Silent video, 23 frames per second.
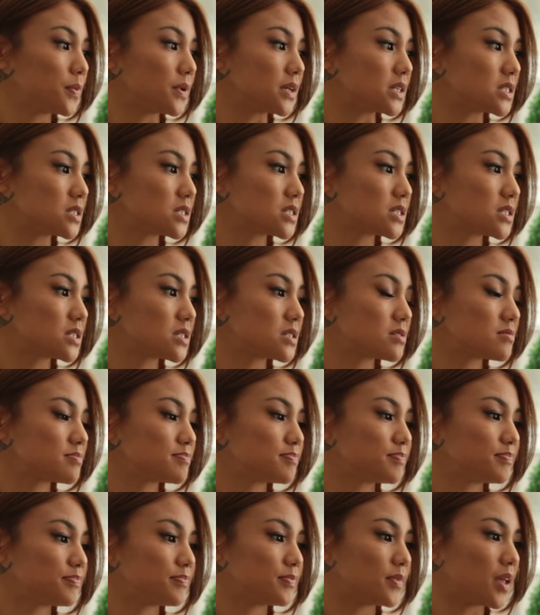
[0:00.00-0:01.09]
It's
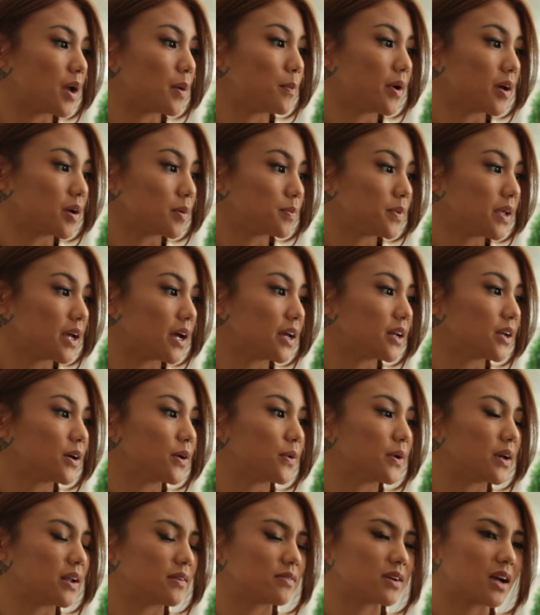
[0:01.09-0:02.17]
I bought a
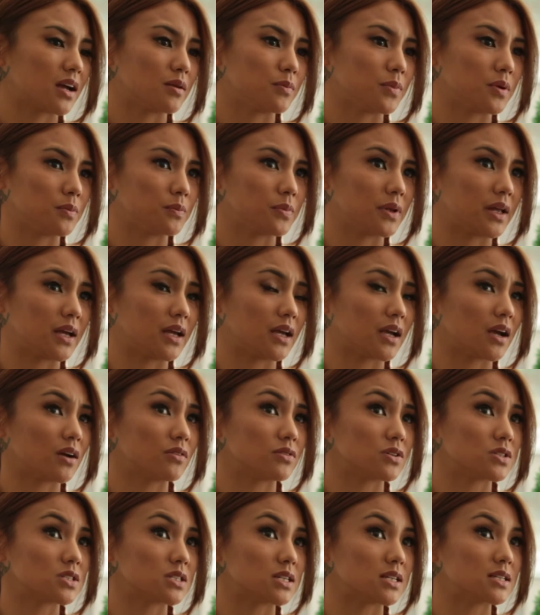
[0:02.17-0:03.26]
piano and I've kind of been playing
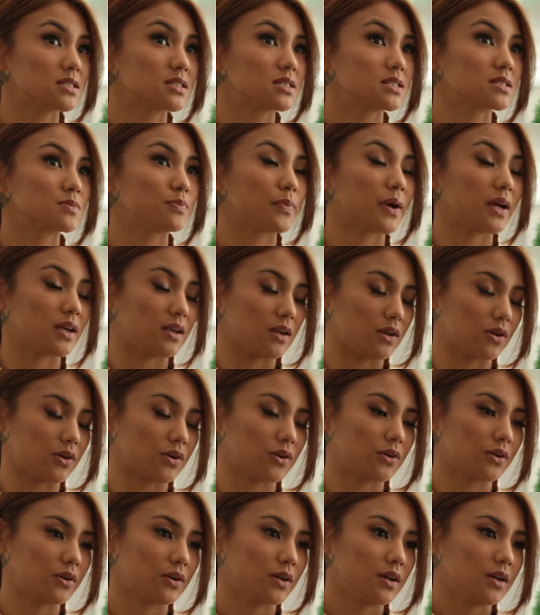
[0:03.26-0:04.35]
ever since by
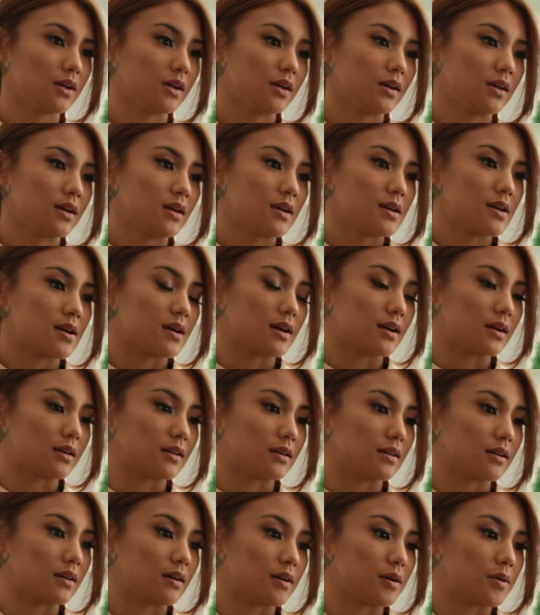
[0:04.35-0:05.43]
ear. And